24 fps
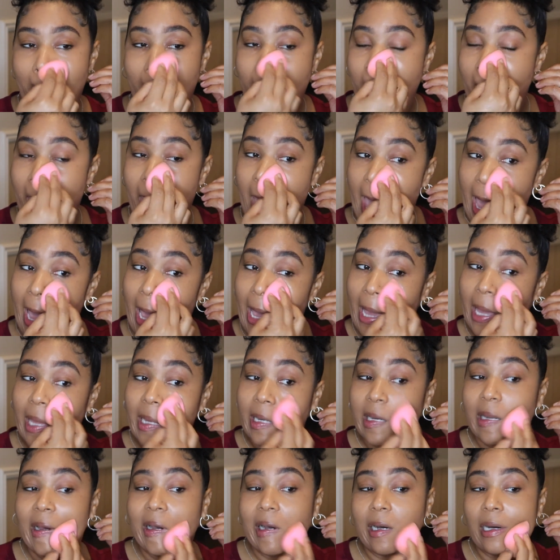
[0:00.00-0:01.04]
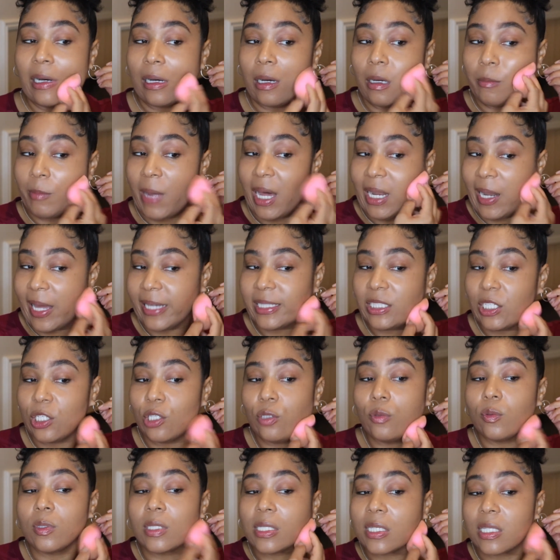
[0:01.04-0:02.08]
and I like to
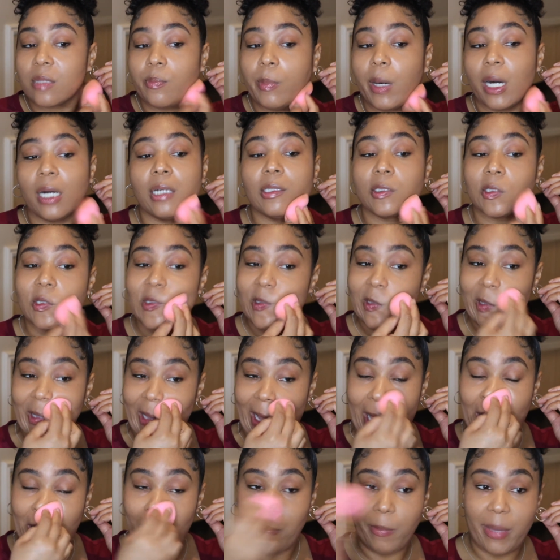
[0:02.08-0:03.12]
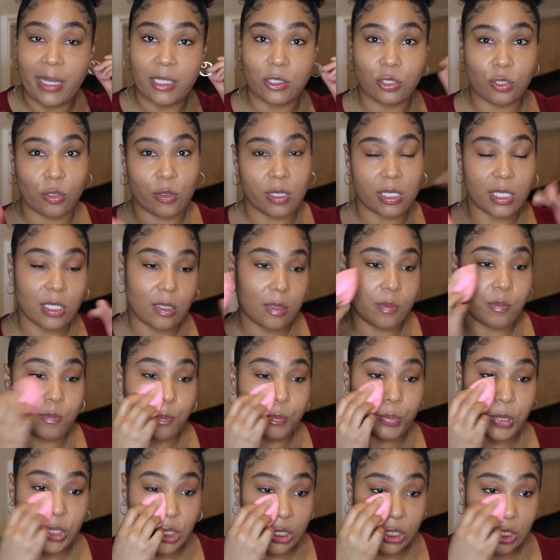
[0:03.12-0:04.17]
use the sponge just to kind of make sure it's
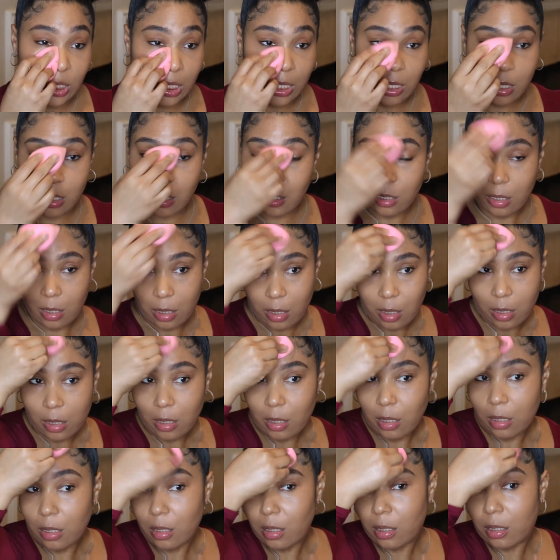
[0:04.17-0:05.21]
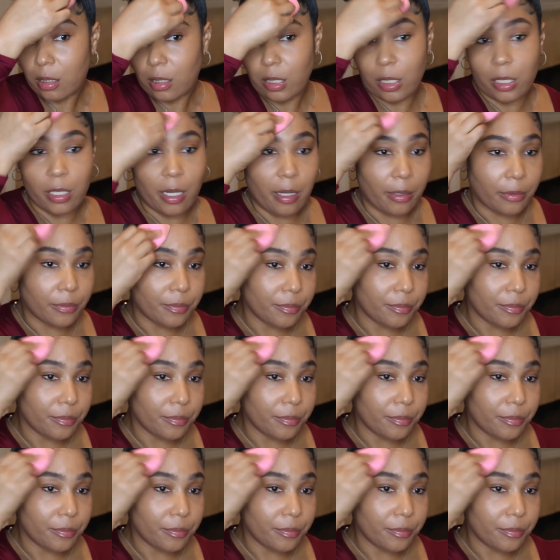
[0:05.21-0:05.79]
pushed in, you know.